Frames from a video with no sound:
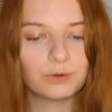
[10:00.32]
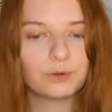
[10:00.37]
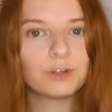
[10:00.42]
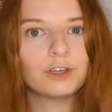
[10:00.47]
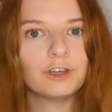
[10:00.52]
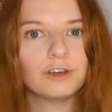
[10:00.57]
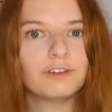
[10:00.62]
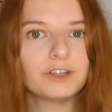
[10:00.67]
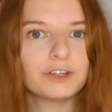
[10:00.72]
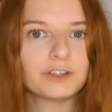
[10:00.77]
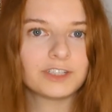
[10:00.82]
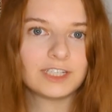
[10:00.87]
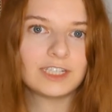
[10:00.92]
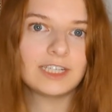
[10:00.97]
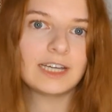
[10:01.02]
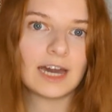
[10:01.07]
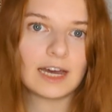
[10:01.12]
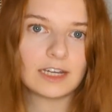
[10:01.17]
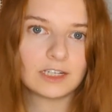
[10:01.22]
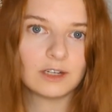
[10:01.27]
Curiosity
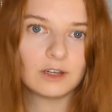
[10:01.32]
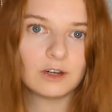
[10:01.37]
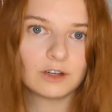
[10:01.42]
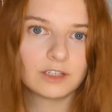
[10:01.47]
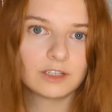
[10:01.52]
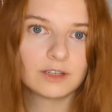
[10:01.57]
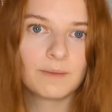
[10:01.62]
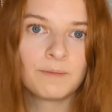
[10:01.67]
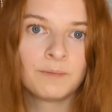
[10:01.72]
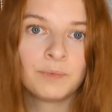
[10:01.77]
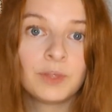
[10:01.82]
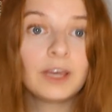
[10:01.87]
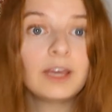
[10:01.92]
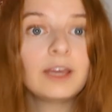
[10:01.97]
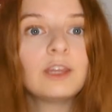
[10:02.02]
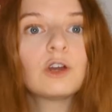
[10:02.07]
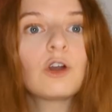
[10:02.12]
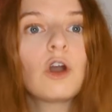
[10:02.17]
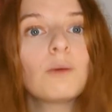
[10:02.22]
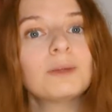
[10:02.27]
catalogues. In
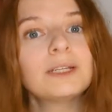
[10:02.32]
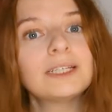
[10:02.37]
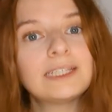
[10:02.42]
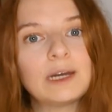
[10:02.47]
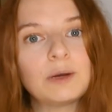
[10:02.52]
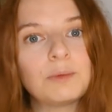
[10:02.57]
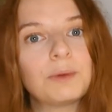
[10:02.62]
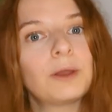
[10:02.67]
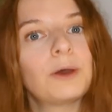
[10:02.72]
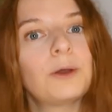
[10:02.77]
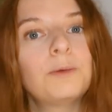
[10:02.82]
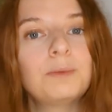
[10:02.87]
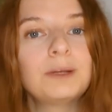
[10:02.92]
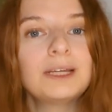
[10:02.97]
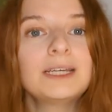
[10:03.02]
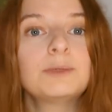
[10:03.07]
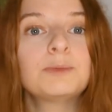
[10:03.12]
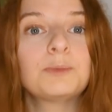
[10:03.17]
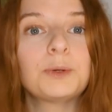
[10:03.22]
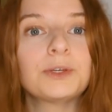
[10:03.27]
the comments down below,
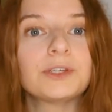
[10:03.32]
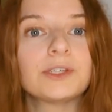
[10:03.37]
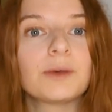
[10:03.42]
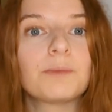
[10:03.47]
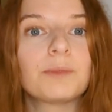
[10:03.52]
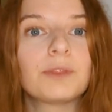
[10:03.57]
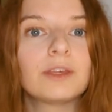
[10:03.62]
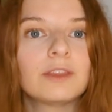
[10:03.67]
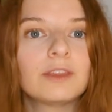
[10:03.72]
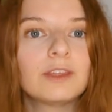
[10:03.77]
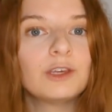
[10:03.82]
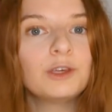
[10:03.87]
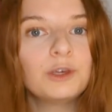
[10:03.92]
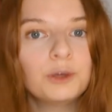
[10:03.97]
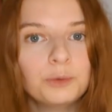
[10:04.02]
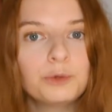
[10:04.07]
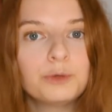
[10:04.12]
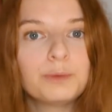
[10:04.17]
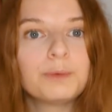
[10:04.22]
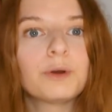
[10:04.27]
please put something that you
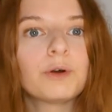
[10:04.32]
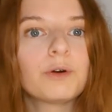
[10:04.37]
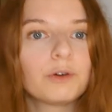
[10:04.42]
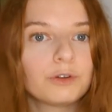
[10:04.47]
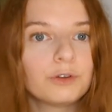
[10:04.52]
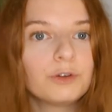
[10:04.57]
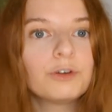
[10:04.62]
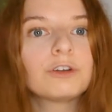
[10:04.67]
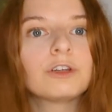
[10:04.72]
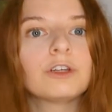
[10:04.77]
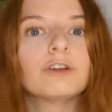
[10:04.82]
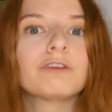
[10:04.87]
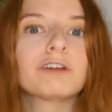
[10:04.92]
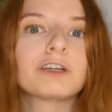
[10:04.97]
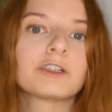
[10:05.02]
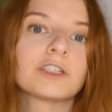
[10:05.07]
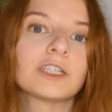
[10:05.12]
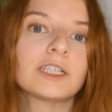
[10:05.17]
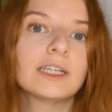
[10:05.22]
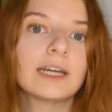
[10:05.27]
would put on your
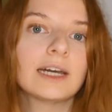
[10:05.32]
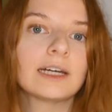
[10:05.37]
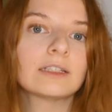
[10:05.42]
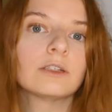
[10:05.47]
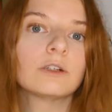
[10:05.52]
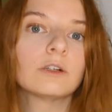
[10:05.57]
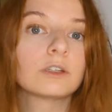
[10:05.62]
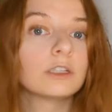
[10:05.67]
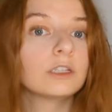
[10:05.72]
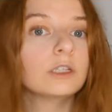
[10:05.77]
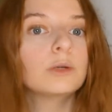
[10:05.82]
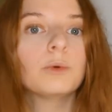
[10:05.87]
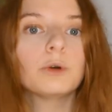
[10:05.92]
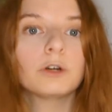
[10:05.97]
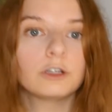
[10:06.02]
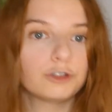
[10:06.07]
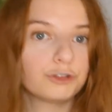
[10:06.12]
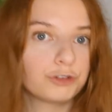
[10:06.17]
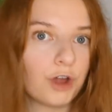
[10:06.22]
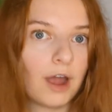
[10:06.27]
Curiosity catalogue that you
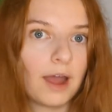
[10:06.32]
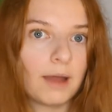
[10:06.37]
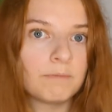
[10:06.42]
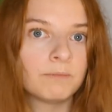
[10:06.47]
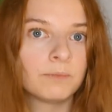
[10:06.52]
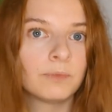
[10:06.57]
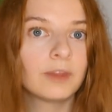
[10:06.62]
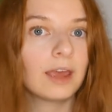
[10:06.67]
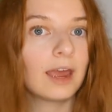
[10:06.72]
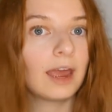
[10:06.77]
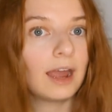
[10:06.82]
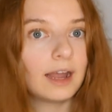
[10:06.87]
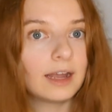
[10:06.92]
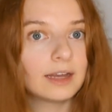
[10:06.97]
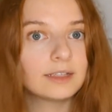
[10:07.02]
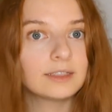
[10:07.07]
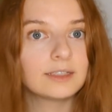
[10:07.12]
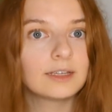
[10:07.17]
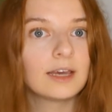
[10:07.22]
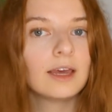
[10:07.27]
want to try.
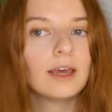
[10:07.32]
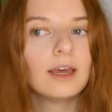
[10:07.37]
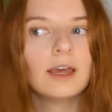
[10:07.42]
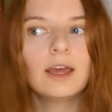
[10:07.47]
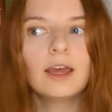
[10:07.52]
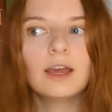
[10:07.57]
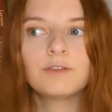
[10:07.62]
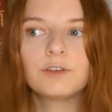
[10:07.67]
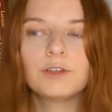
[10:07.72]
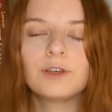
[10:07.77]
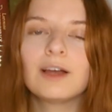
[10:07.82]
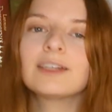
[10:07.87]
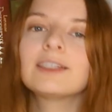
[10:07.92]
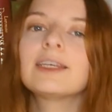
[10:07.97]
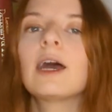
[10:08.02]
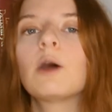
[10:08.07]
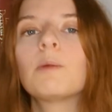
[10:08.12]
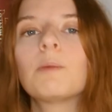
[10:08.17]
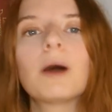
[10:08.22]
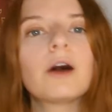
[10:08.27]
And if you'd like to
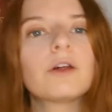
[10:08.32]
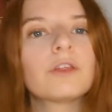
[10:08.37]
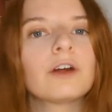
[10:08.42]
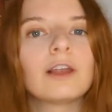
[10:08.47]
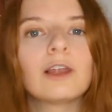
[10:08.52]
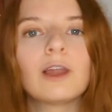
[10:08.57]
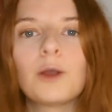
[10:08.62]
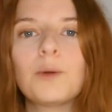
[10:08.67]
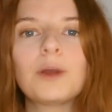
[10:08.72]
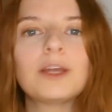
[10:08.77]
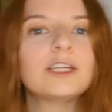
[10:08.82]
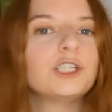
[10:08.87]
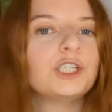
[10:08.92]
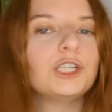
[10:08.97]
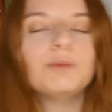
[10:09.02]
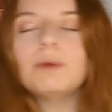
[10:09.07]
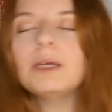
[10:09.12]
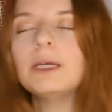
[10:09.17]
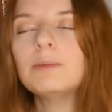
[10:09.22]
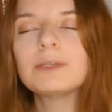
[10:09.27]
help other low-NG
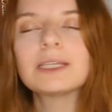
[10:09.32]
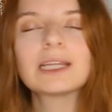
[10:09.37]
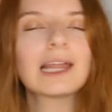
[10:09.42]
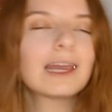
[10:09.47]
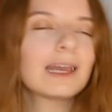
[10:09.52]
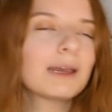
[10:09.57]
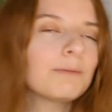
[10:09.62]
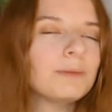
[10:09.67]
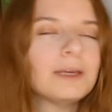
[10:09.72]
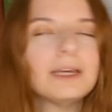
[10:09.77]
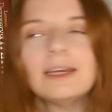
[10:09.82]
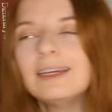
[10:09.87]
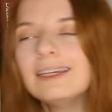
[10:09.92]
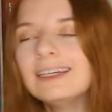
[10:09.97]
peeps like me,